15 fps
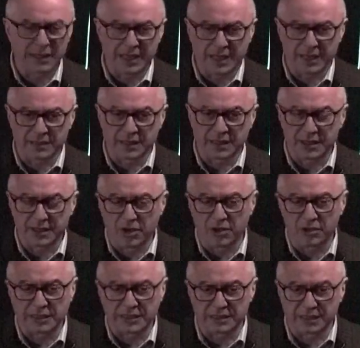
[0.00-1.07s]
early on
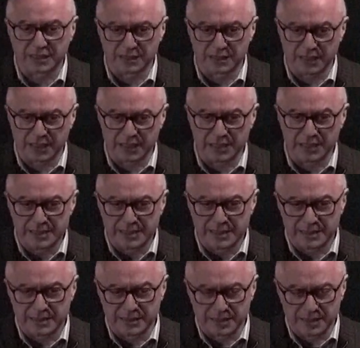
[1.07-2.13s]
until the
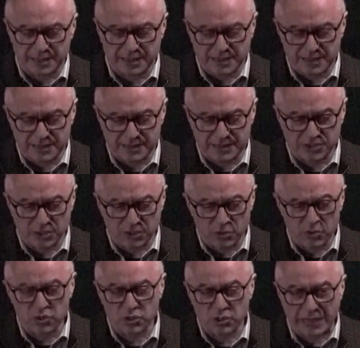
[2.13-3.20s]

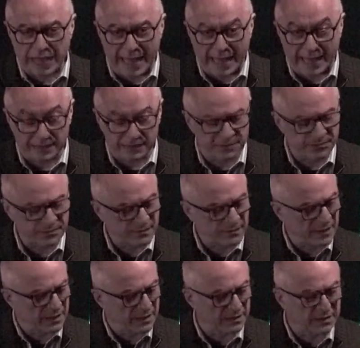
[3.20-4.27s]
dissolution and
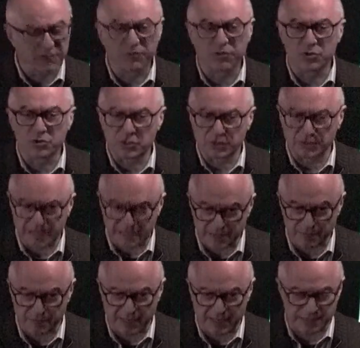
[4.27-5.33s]
diffusion takes
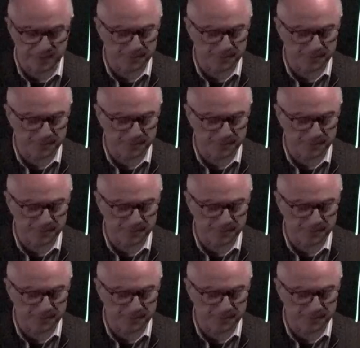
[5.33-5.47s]
place.